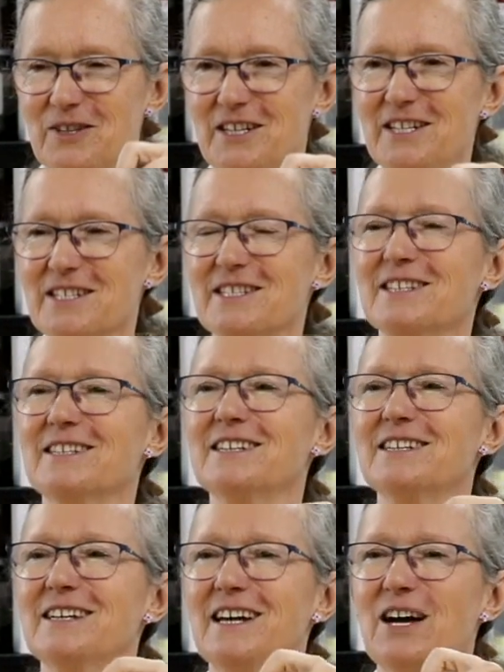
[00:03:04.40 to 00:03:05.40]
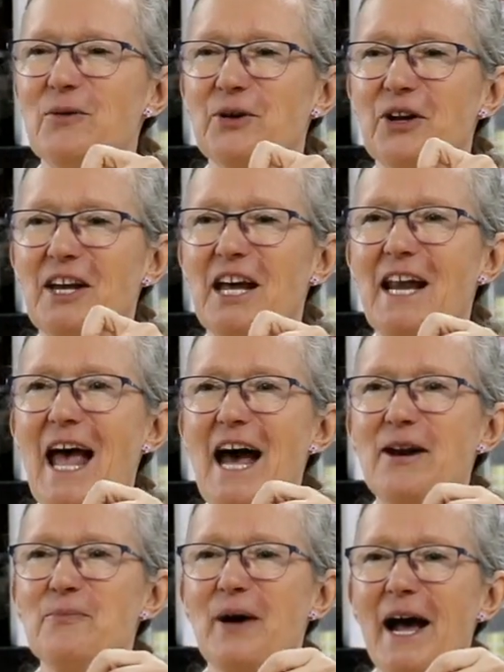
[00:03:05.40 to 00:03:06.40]
with this? We're going to get
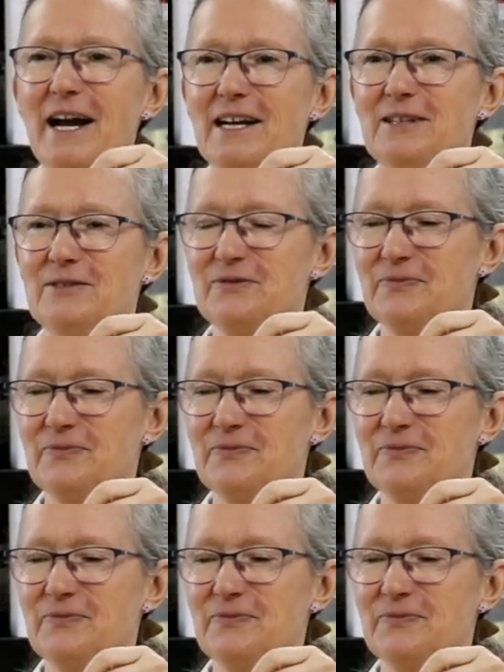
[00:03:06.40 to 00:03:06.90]
Adam back